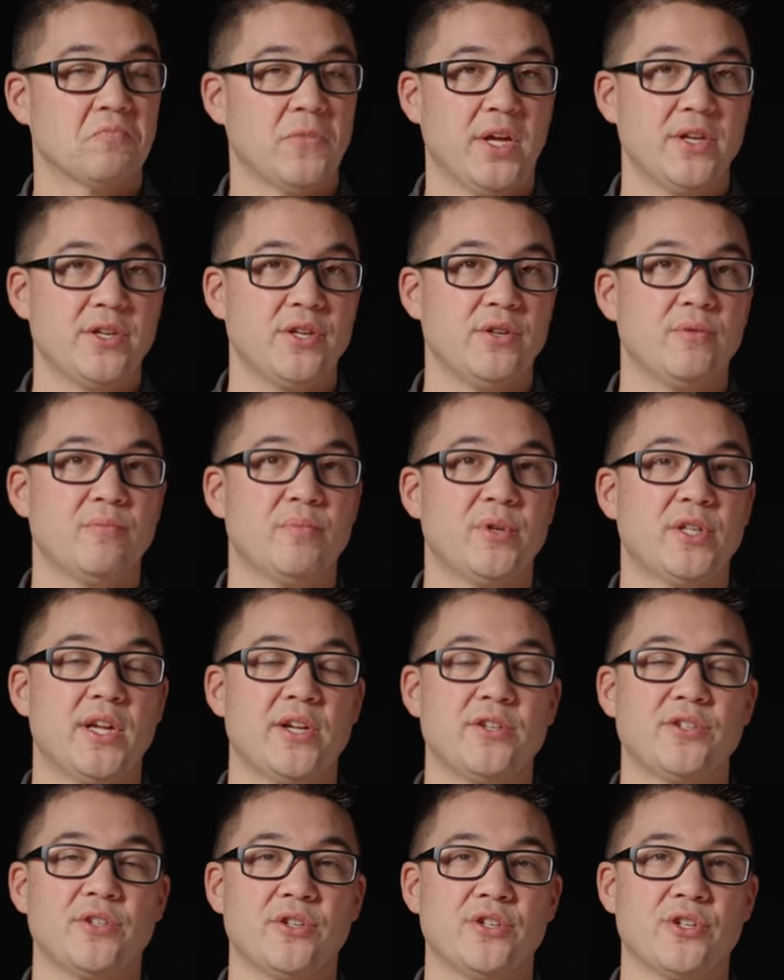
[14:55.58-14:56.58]
and you
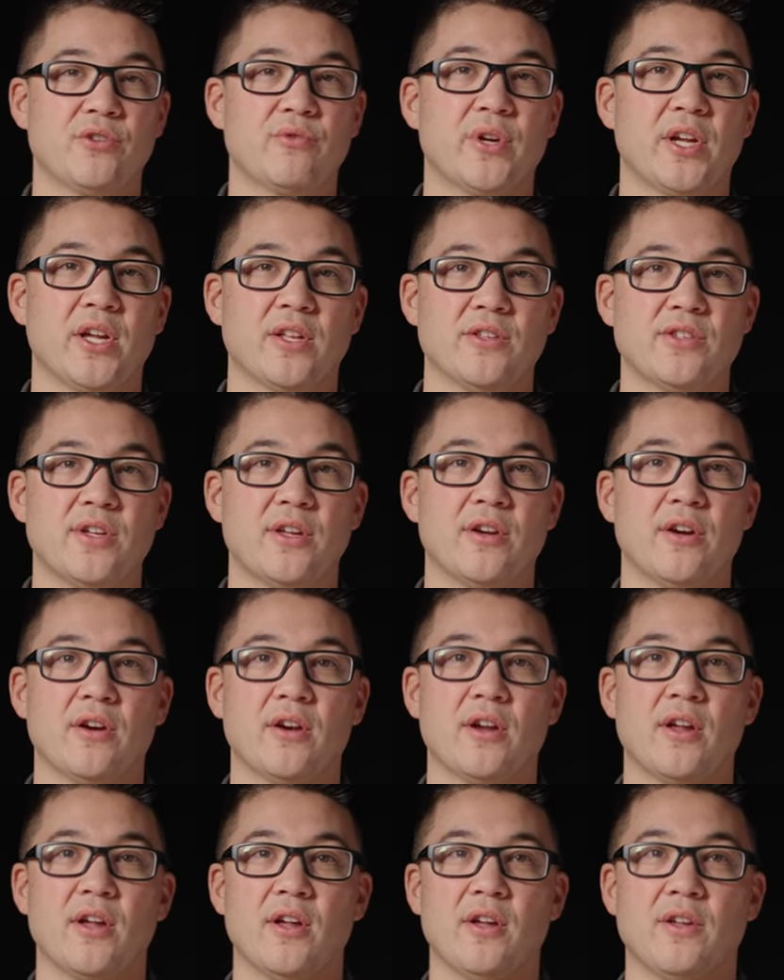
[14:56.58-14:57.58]
potentially should
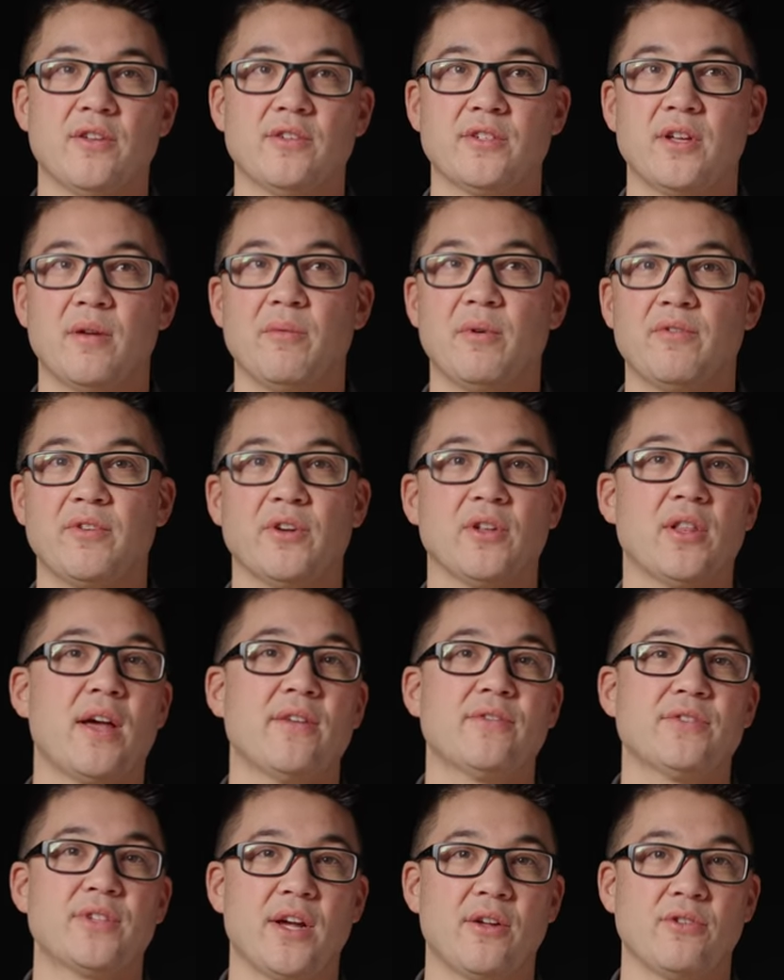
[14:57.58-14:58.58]
reconsider some of your
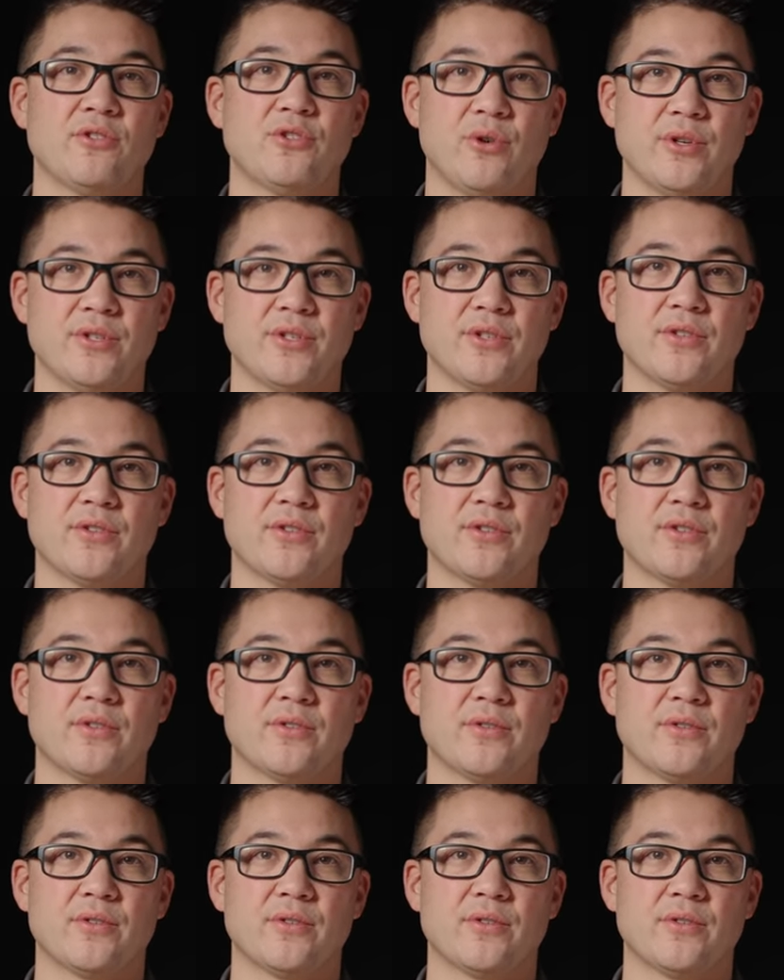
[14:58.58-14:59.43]
lifestyle choices.